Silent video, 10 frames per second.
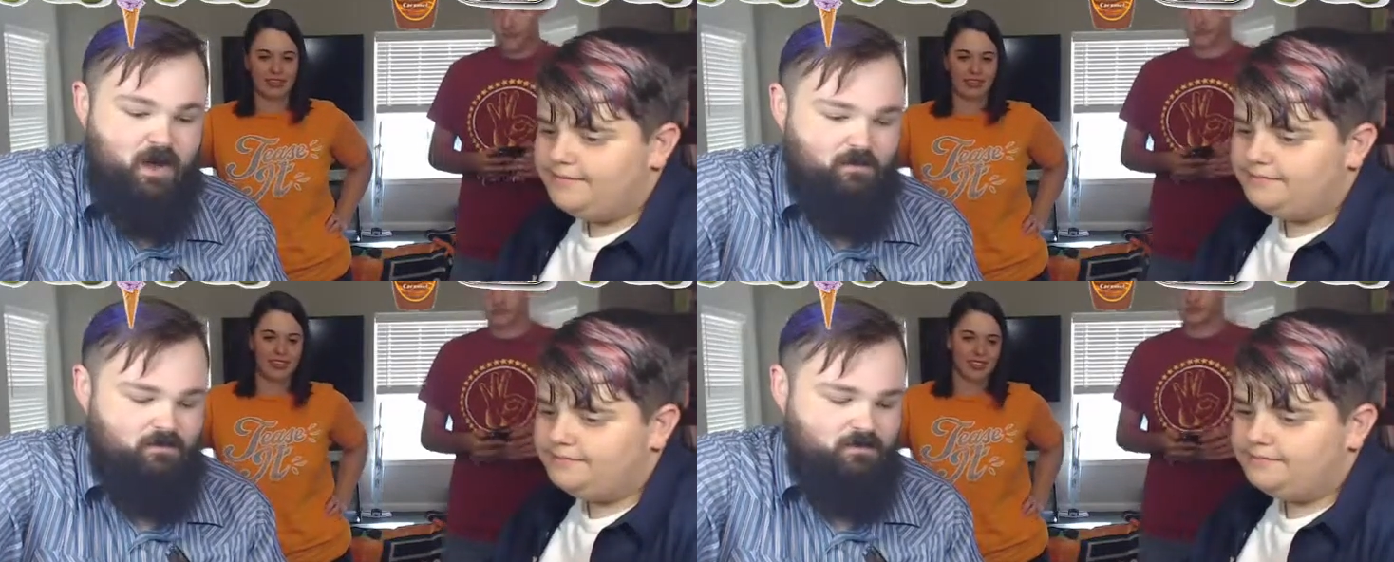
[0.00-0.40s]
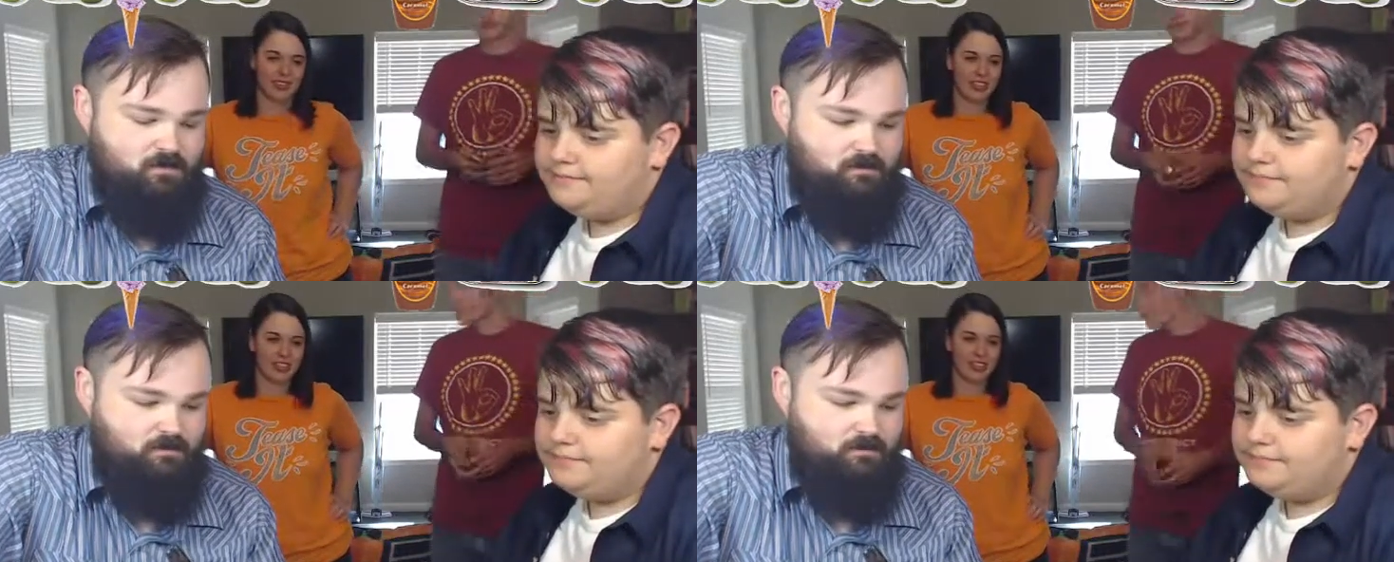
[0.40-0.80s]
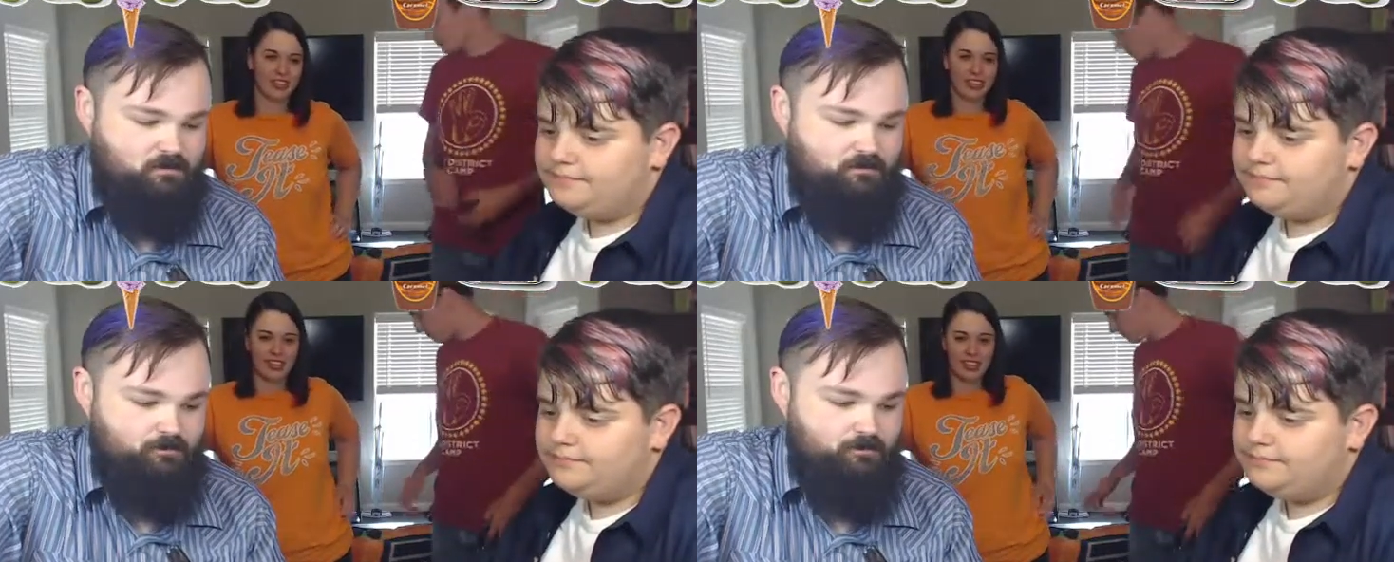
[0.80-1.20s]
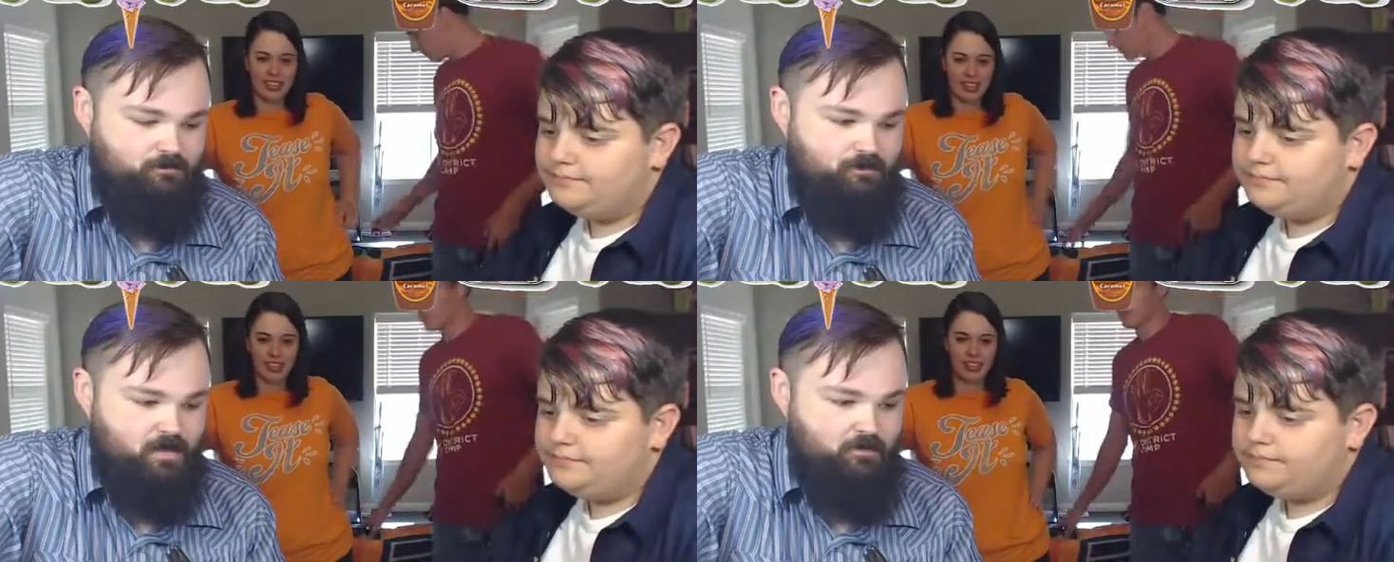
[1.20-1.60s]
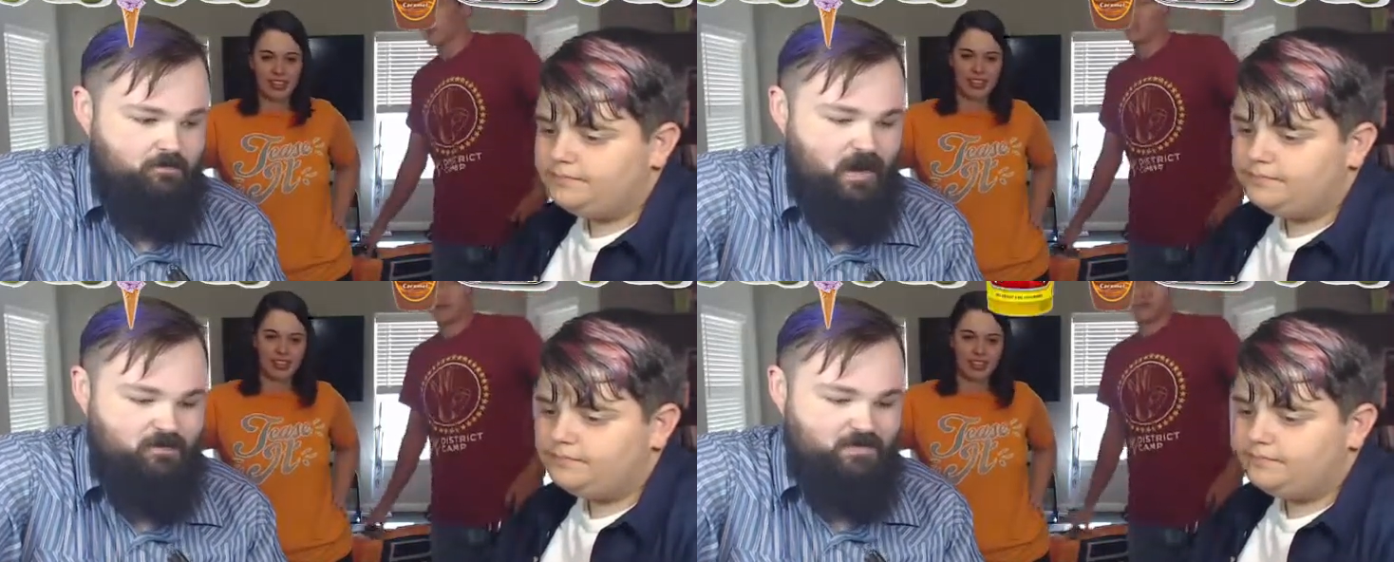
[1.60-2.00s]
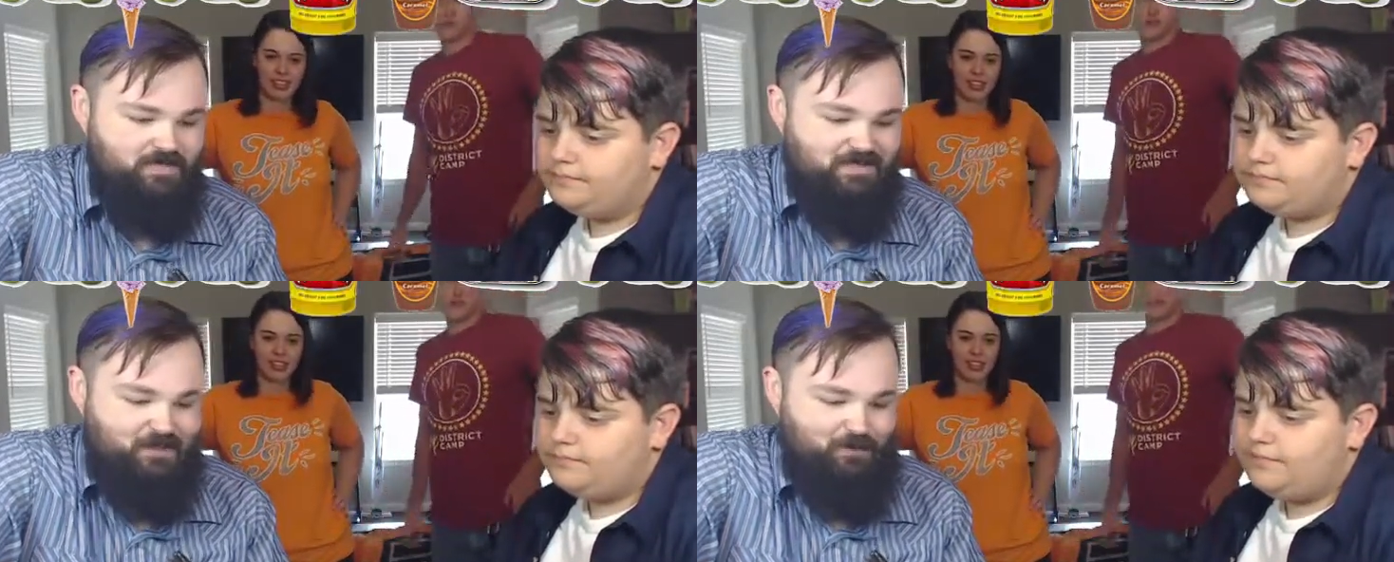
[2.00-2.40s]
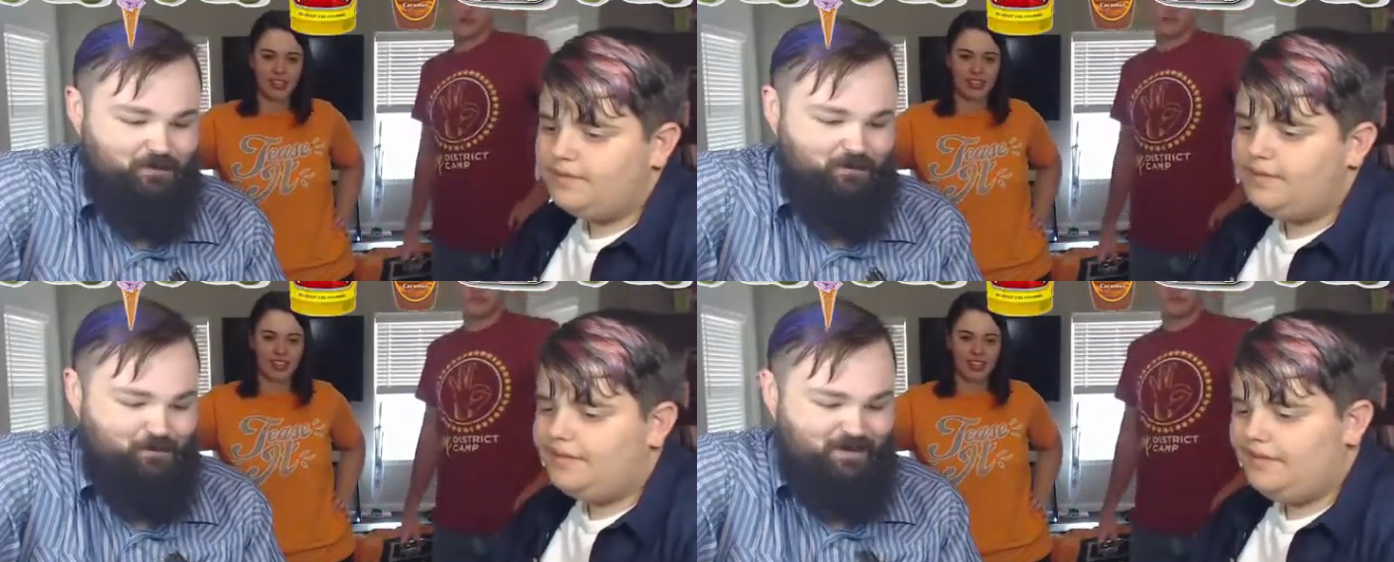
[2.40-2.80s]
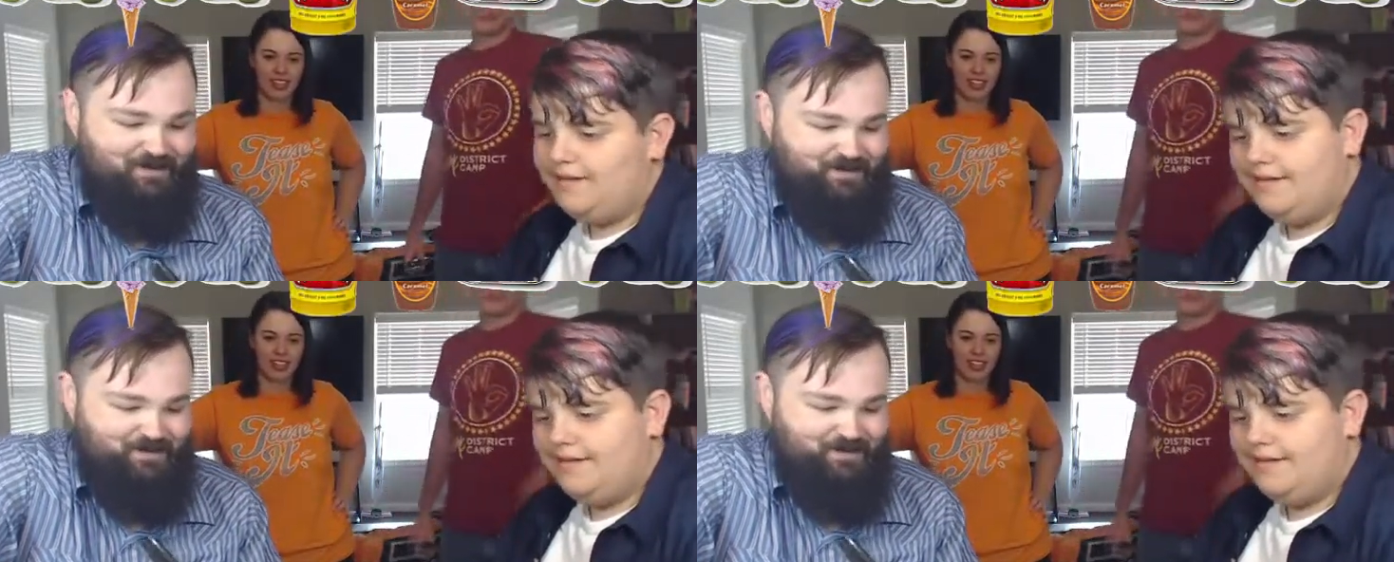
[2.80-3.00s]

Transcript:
Speaker 1: olives. Five. Five, which is another blue plate.